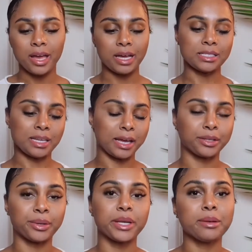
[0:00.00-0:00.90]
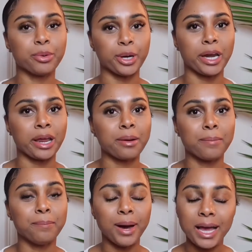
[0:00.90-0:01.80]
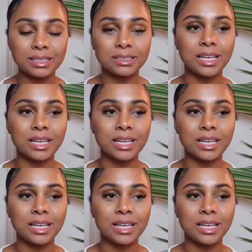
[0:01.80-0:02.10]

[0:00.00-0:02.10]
it's like 3 in the morning but